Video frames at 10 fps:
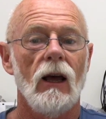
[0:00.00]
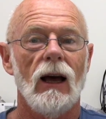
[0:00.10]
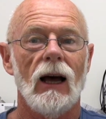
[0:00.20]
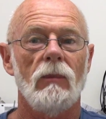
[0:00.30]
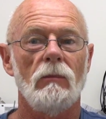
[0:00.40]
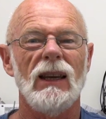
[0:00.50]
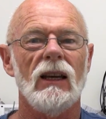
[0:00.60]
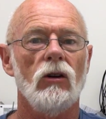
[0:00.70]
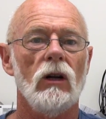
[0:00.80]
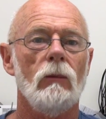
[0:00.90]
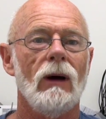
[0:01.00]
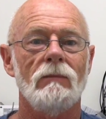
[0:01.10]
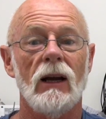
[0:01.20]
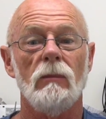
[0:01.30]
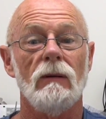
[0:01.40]
But being an early one
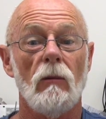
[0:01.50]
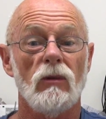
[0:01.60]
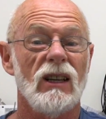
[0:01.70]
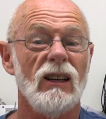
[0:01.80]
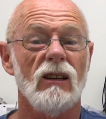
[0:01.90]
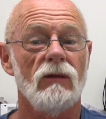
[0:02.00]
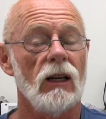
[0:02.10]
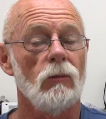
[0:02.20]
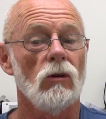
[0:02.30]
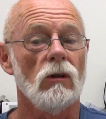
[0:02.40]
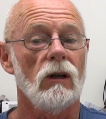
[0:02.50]
may not be representative anymore.